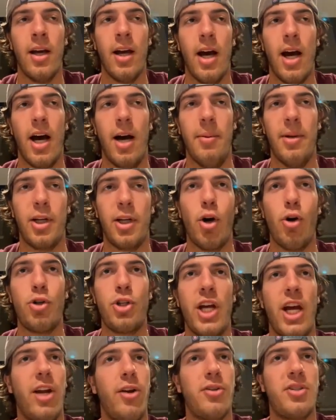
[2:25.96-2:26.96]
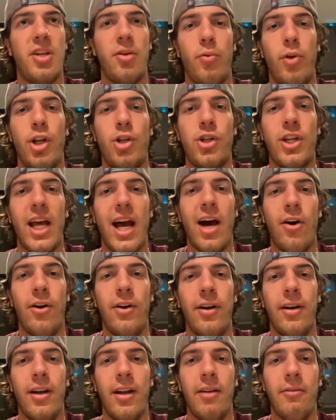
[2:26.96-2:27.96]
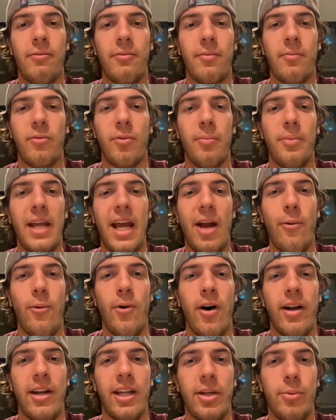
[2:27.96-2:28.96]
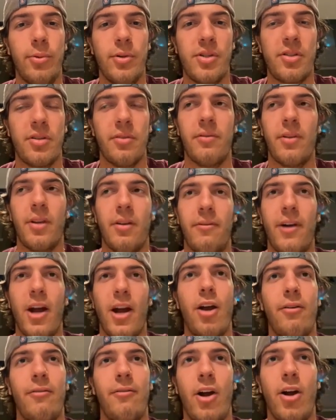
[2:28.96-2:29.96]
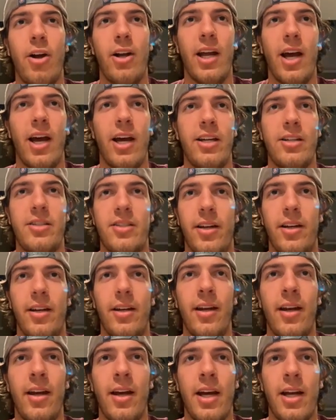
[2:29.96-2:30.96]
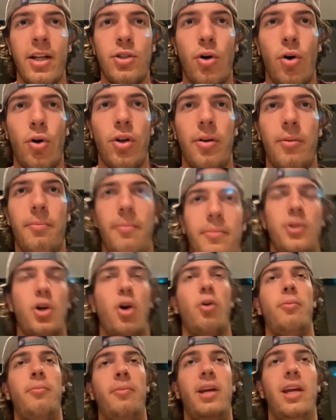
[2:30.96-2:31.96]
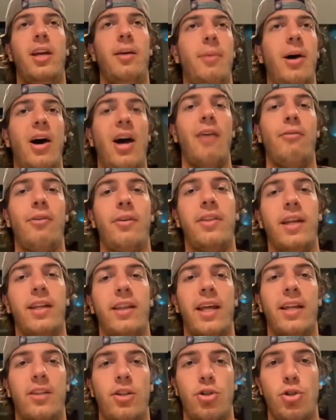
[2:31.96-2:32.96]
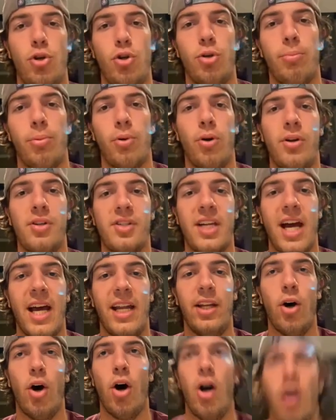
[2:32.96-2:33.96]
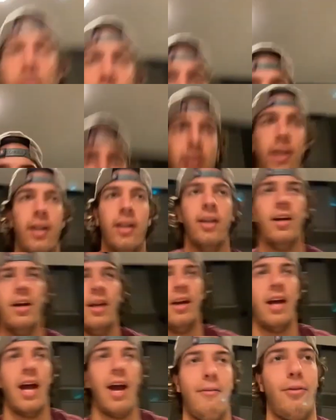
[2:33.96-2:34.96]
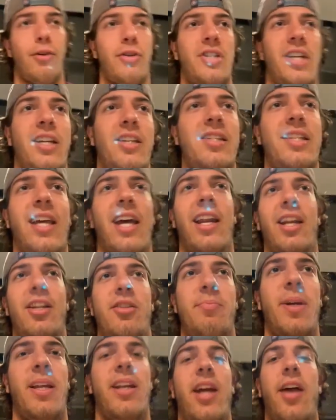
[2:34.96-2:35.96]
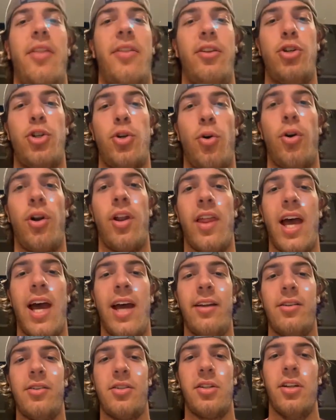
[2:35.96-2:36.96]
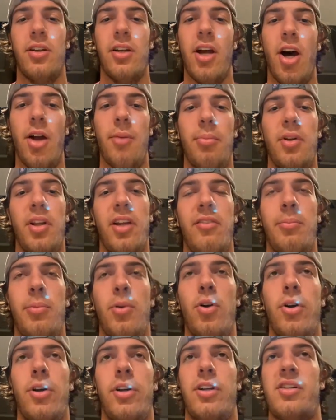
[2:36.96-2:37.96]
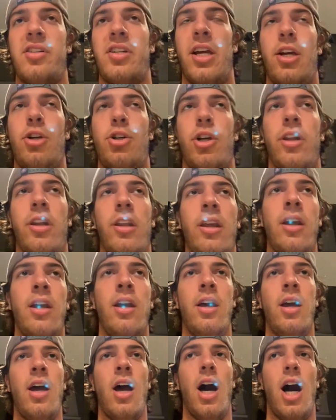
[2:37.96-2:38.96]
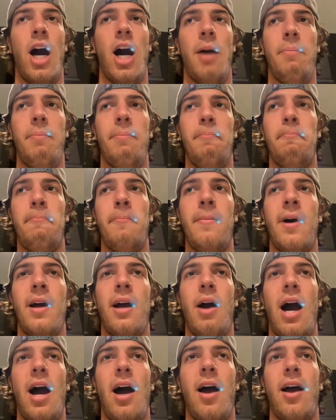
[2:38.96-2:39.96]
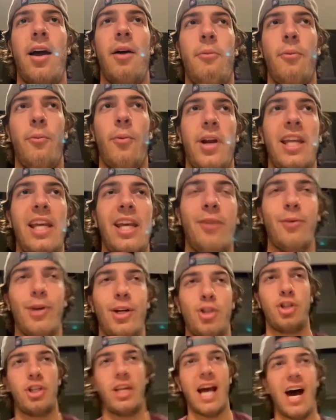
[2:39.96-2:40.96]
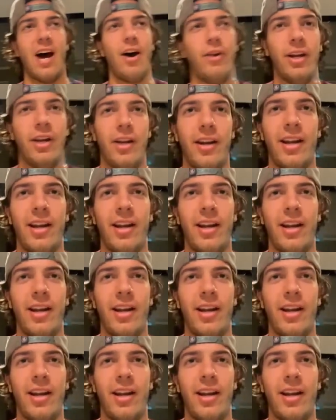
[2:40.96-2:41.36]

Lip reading: And Coach Anderson reached out, and from day one, he was very, very nice and told me about everything that the Junior Bruins had to offer. And ever since then, it's been nothing short of that. It's an unbelievable organization. When he reached out,